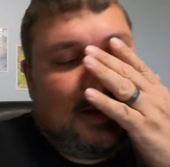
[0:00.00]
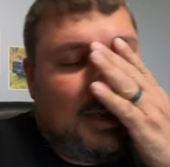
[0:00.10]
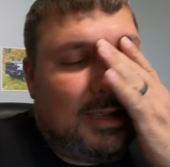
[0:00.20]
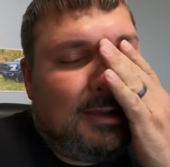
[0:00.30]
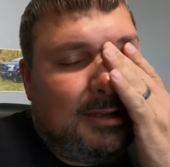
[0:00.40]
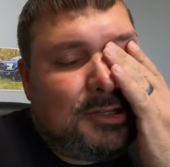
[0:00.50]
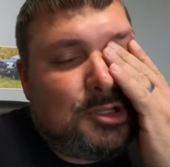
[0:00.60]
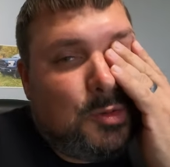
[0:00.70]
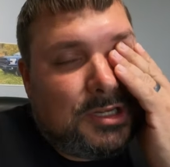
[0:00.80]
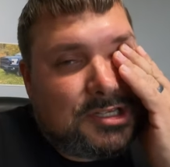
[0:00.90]
And
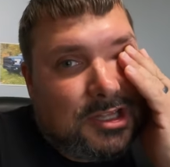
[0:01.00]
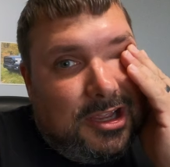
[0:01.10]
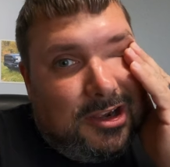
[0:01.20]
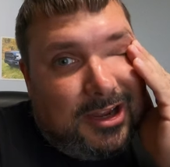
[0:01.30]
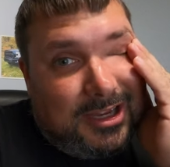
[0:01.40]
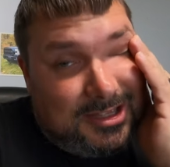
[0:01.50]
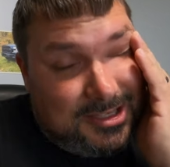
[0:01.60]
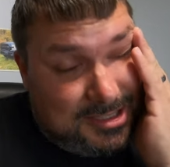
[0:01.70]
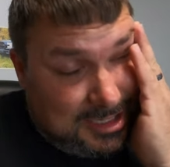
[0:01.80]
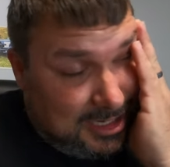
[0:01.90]
2 weeks later, I get
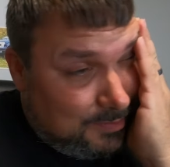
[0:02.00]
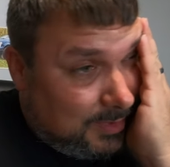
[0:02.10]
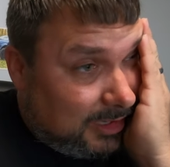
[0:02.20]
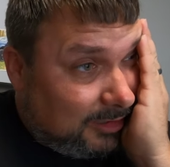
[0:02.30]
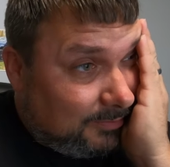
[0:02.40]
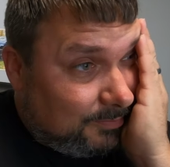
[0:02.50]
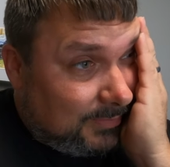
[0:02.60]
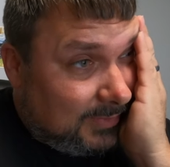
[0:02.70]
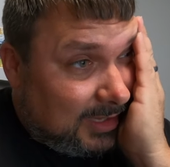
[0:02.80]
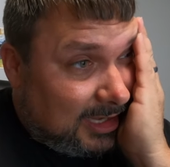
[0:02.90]
this email,
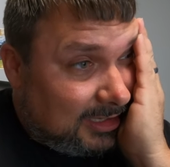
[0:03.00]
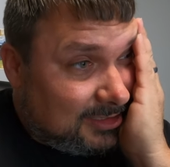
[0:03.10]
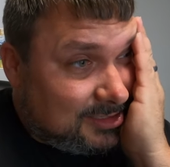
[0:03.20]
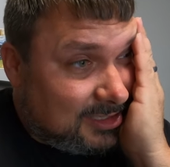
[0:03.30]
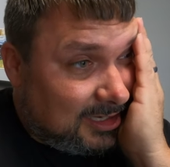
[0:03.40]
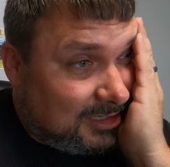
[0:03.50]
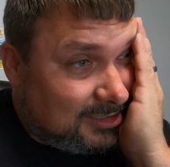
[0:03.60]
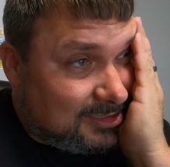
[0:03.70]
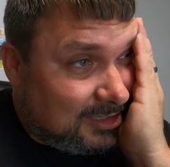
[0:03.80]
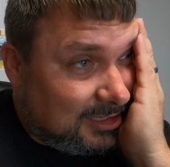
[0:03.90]
and it
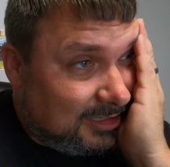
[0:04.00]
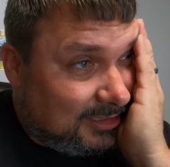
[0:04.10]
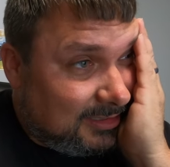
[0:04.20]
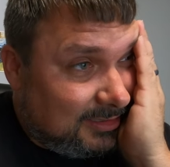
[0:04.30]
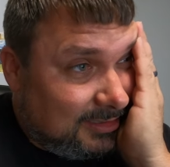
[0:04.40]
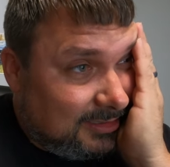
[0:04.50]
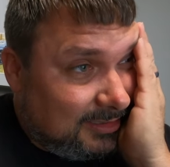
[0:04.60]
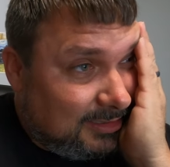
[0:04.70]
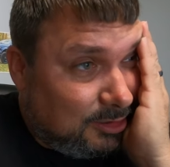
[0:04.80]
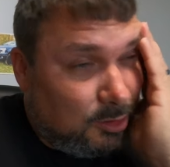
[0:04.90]
says,
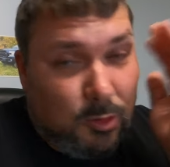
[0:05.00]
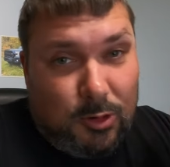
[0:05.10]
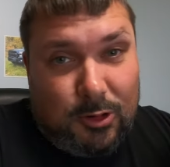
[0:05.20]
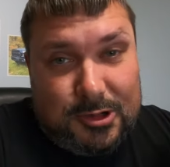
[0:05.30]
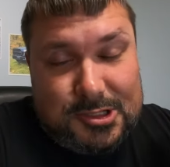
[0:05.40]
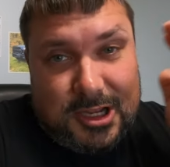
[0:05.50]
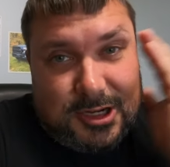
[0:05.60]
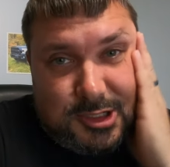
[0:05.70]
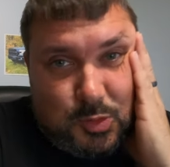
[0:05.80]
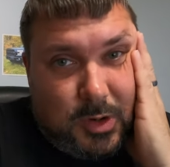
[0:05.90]
your order is
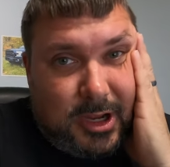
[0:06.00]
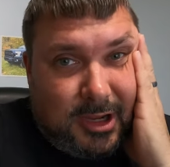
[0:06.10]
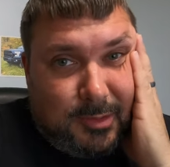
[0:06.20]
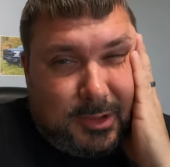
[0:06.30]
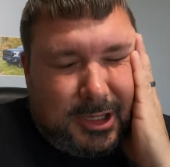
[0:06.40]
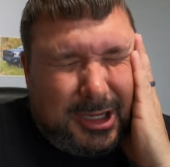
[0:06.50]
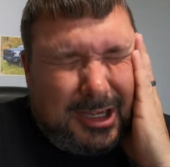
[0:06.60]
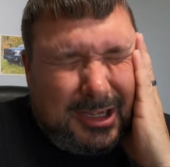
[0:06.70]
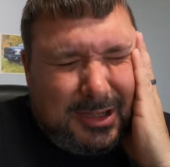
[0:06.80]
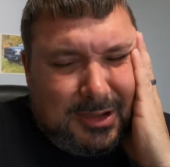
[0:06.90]
on its way. I'm
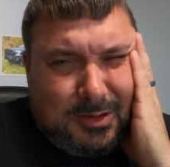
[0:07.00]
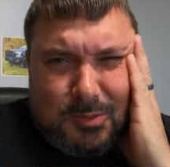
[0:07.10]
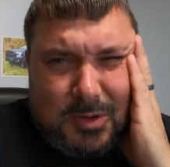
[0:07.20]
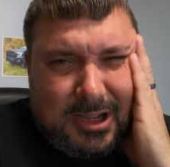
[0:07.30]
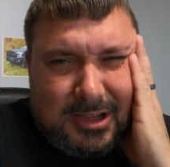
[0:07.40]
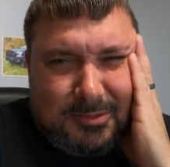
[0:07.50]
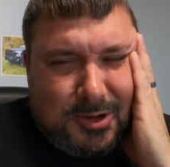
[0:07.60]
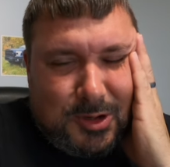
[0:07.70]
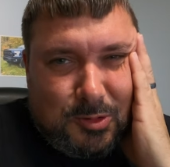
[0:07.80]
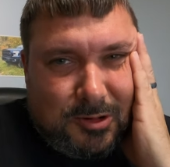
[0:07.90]
like,
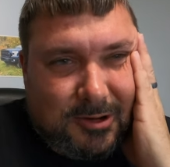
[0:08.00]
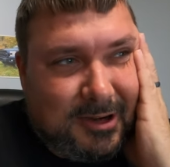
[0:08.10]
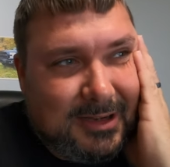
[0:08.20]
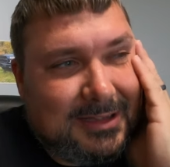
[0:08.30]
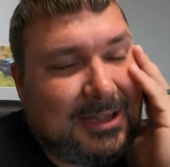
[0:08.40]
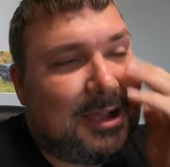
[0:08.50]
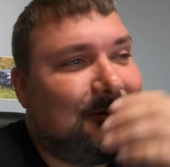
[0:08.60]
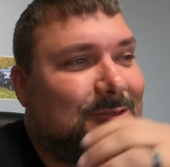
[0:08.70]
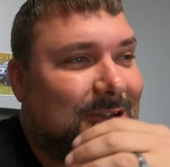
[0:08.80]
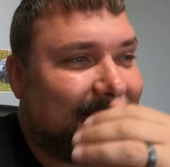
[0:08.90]
what order?
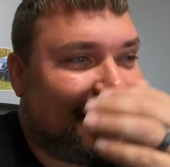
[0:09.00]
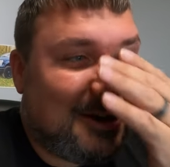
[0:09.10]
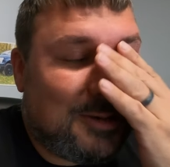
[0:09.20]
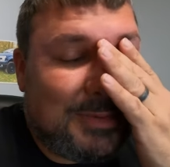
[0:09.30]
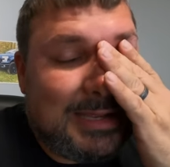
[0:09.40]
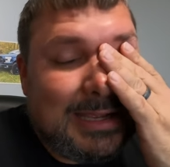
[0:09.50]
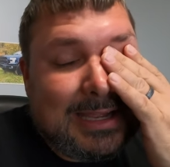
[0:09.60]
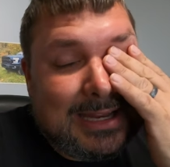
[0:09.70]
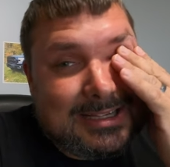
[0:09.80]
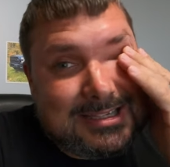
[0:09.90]
I'd look it up,
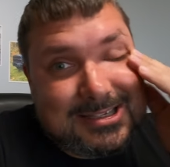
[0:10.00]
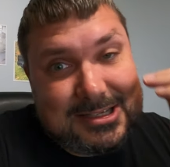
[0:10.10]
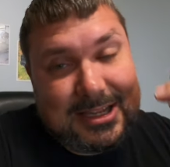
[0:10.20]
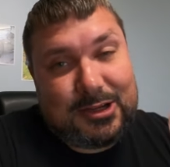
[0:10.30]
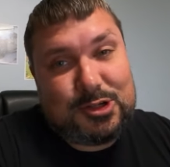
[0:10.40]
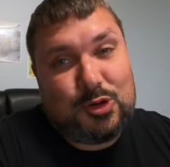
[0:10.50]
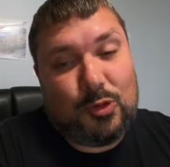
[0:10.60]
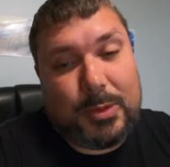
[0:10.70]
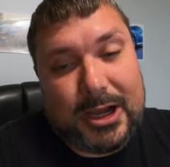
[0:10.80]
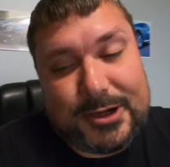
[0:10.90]
and it's a stinking
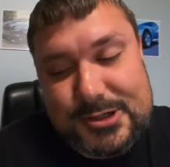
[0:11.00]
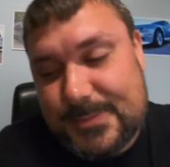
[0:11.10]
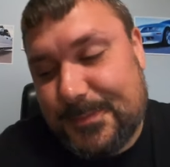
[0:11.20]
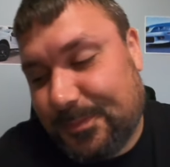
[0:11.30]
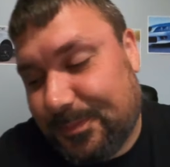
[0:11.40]
toolbox.